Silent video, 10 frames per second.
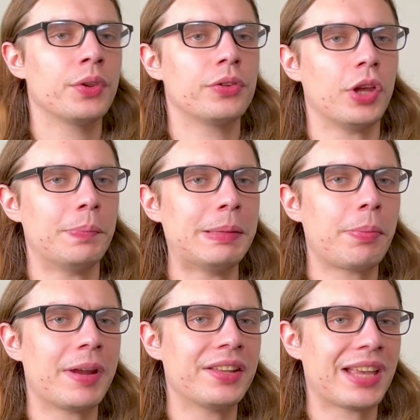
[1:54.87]
so be
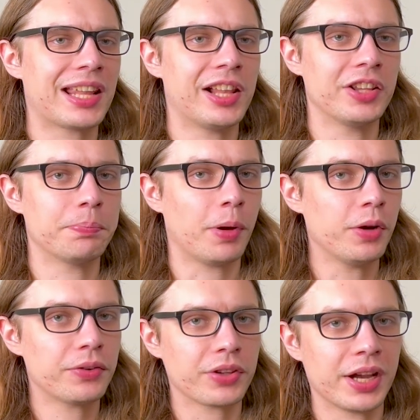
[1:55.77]
prepared to analyse
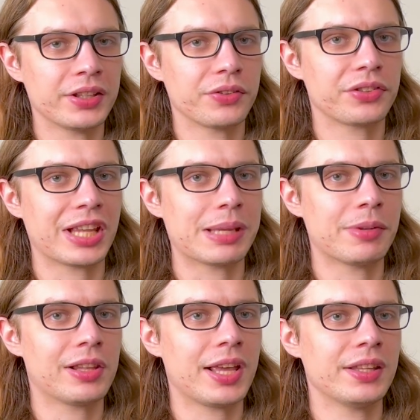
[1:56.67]
both sides of a
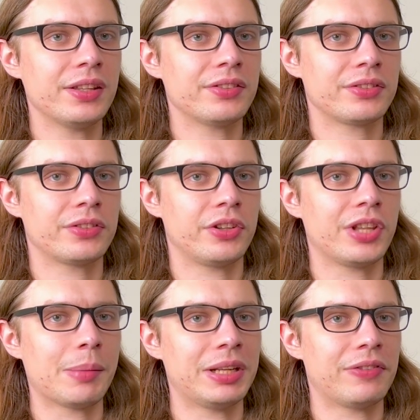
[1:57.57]
statement like this to
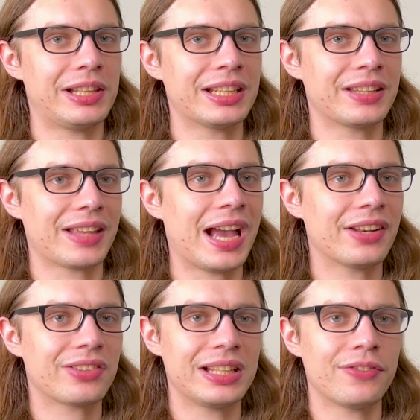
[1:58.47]
determine if a link is
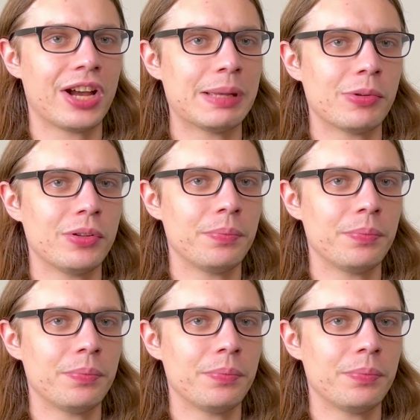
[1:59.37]
actually viable,